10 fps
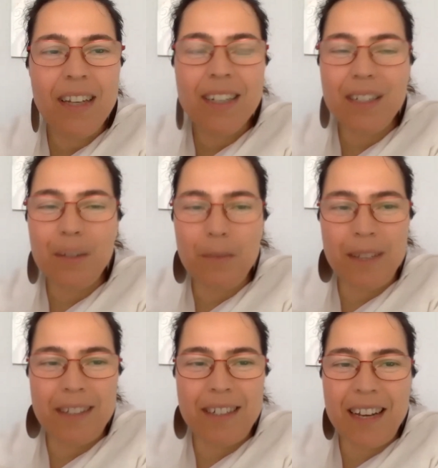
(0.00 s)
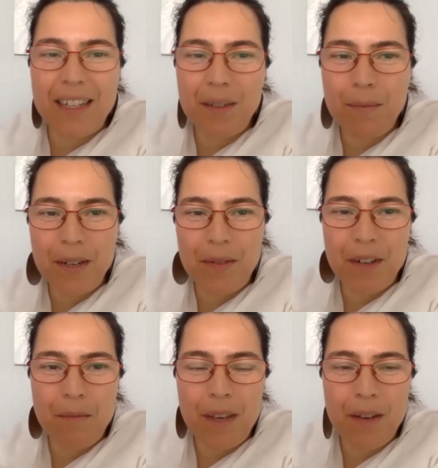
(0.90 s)
This message has been
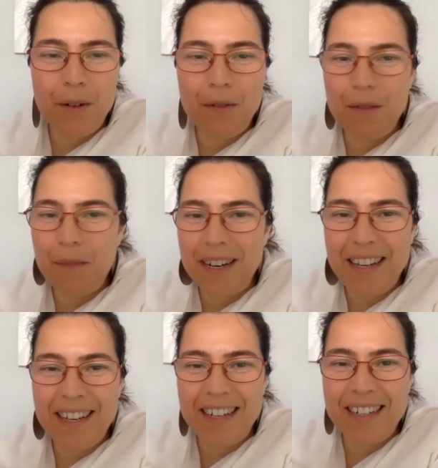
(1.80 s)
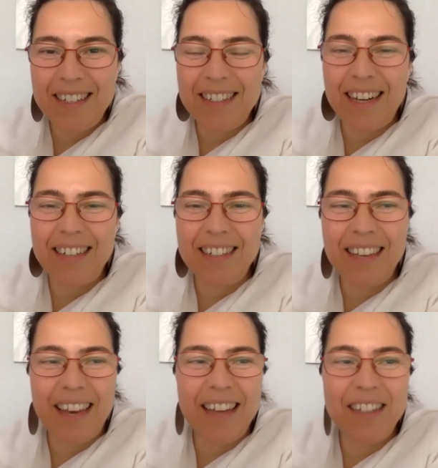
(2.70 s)
with me over many years, and it
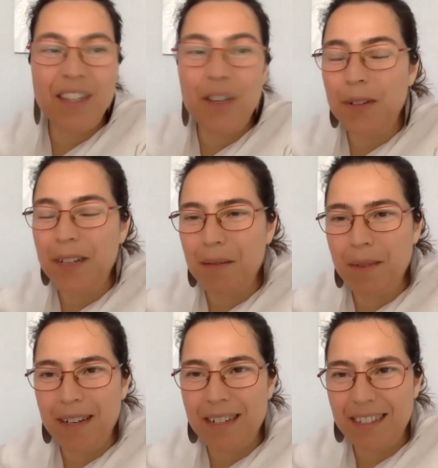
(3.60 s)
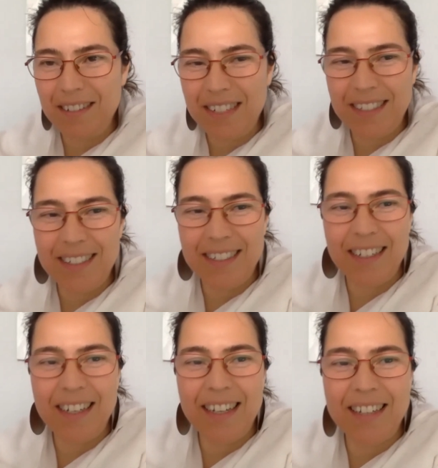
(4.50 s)
gained a new dimension
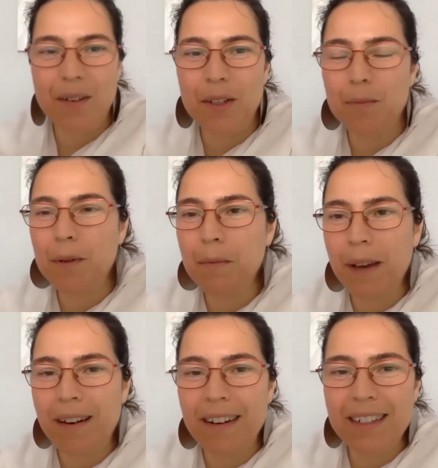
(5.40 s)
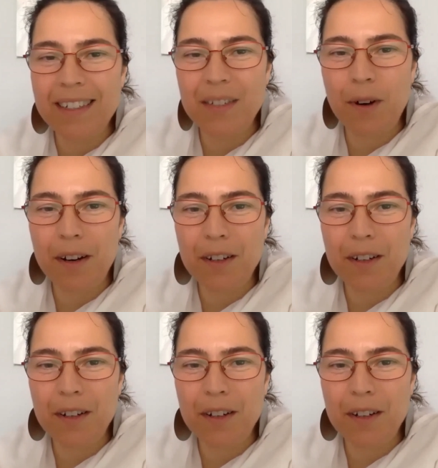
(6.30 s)
recently as I was preparing this dvar